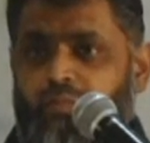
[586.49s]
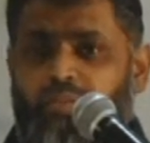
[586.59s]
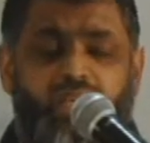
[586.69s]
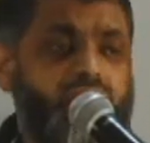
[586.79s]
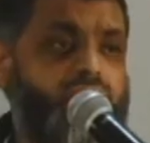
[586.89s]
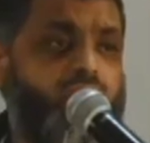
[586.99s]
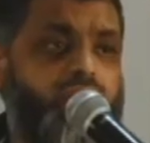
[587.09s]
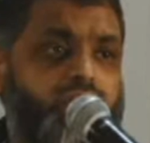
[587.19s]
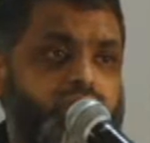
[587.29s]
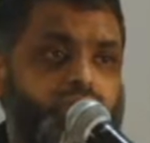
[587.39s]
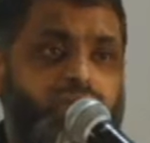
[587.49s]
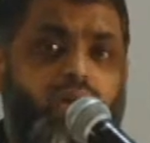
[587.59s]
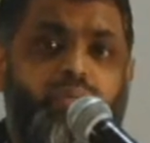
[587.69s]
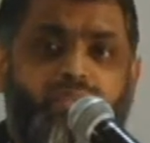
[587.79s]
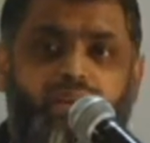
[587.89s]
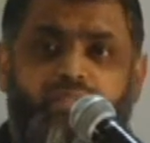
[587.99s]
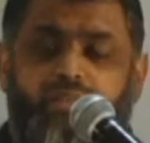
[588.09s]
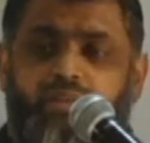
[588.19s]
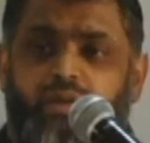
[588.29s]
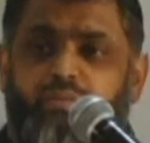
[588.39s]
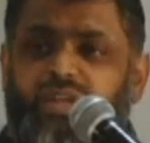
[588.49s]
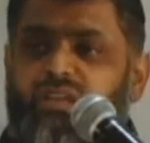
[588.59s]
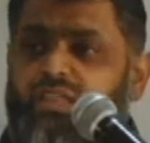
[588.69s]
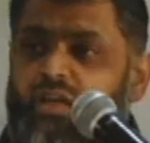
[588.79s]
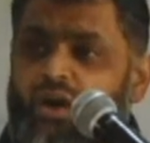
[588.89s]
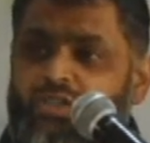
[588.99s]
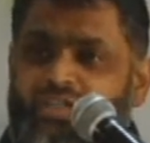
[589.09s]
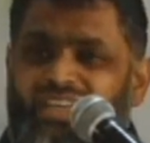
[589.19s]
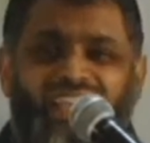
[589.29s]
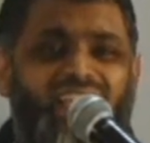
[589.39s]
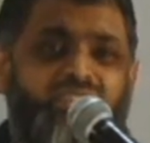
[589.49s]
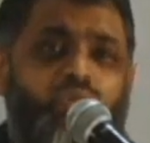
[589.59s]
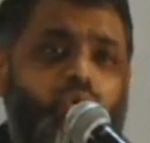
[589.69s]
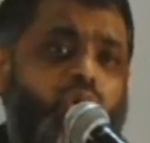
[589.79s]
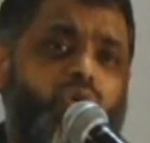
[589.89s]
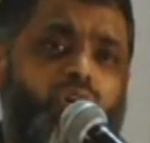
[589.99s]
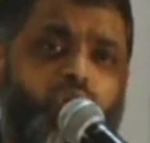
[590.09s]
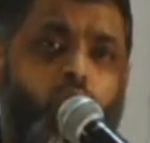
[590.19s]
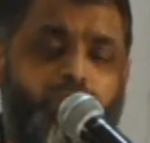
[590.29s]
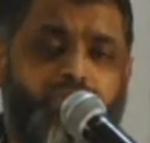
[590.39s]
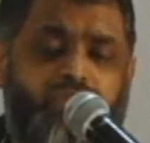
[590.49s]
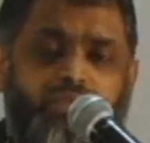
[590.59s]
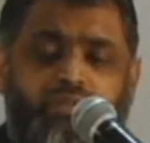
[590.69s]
Being silent, being apathetic, being lethargic is no longer an option.